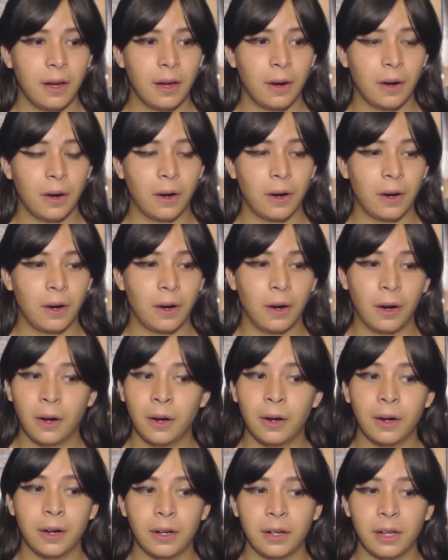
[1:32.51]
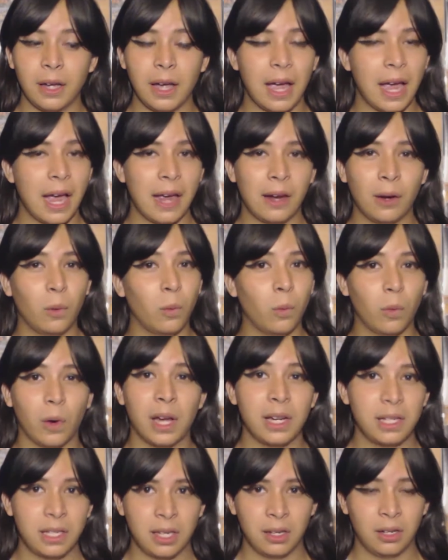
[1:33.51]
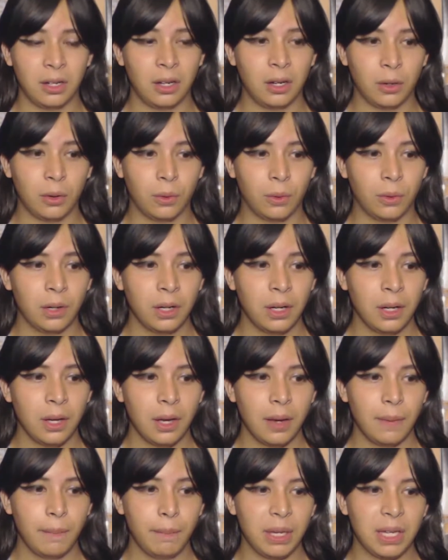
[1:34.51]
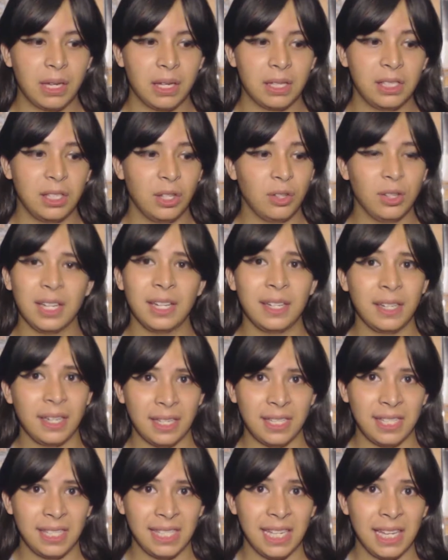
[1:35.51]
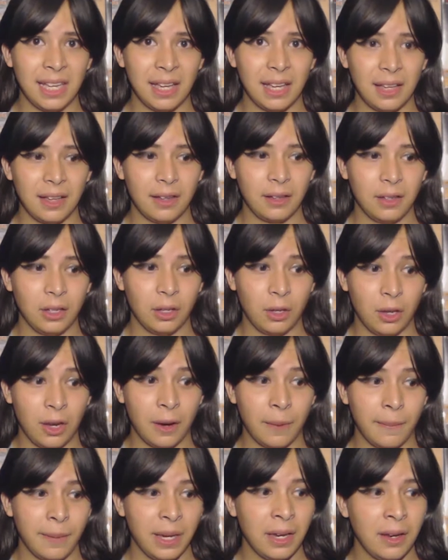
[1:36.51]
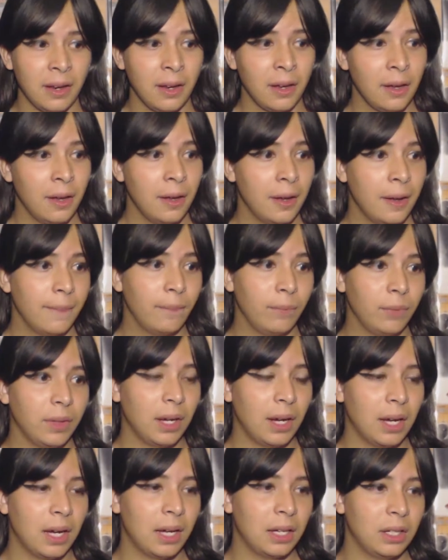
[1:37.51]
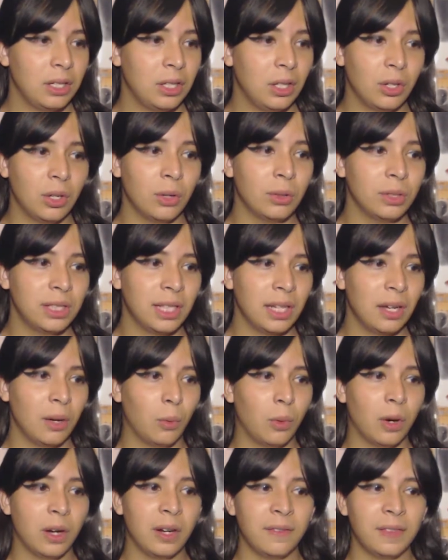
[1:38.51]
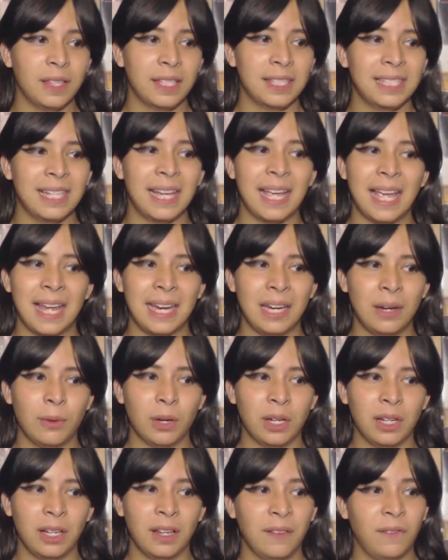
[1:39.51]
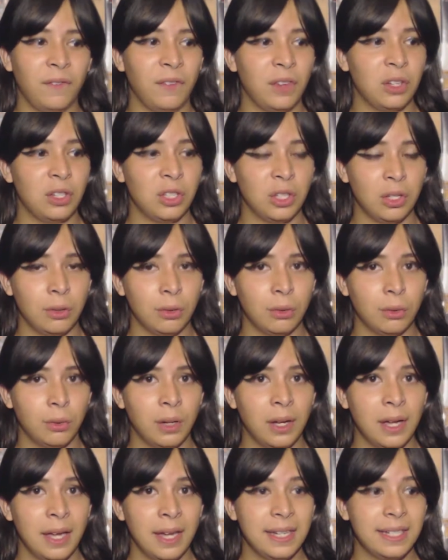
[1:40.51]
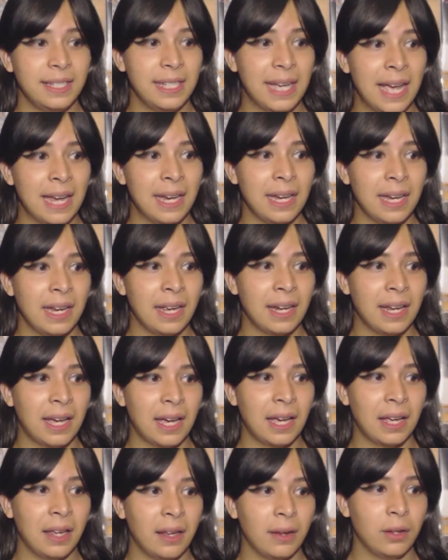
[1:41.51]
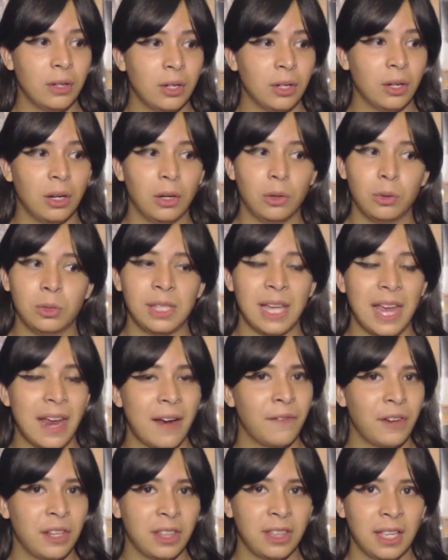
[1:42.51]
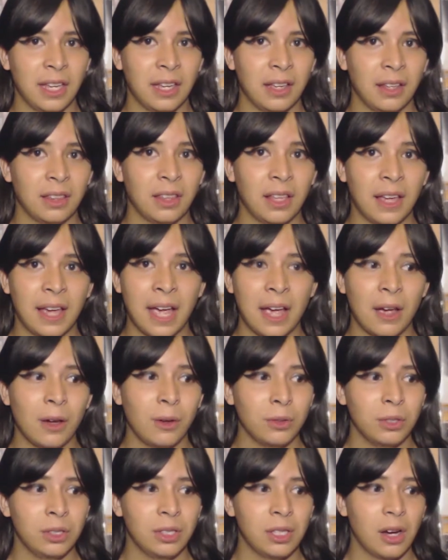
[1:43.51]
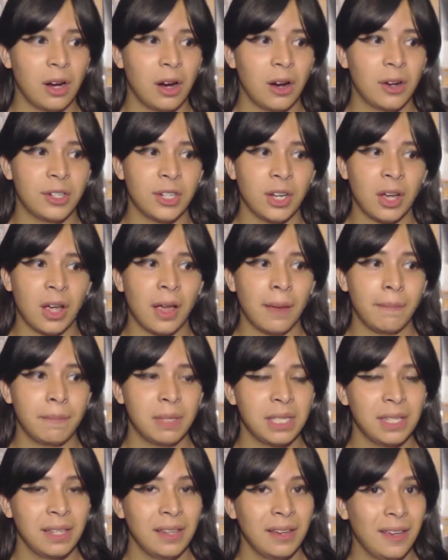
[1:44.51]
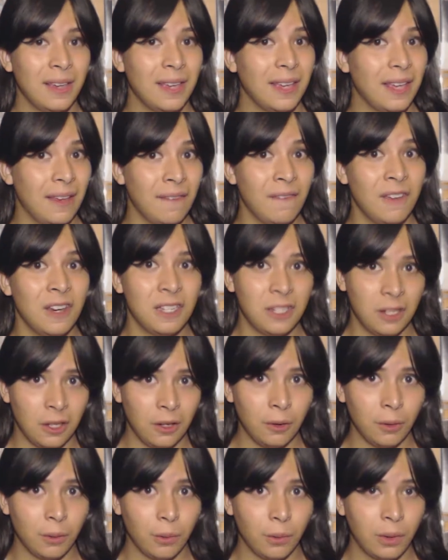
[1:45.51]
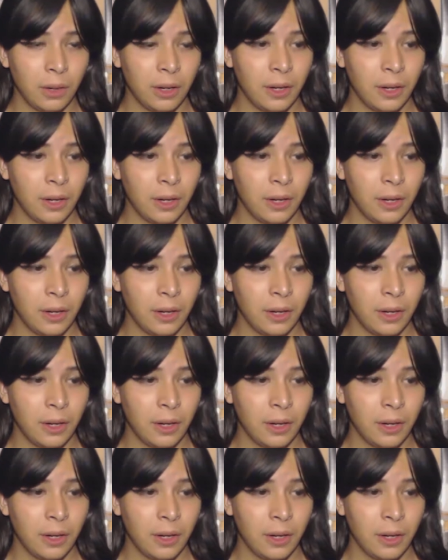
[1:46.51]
or heard, I don't want to know because you didn't see it. You hear me? You don't say a word of this to anyone. And if you do, Daddy and I could lose everything. The house, our jobs, even you.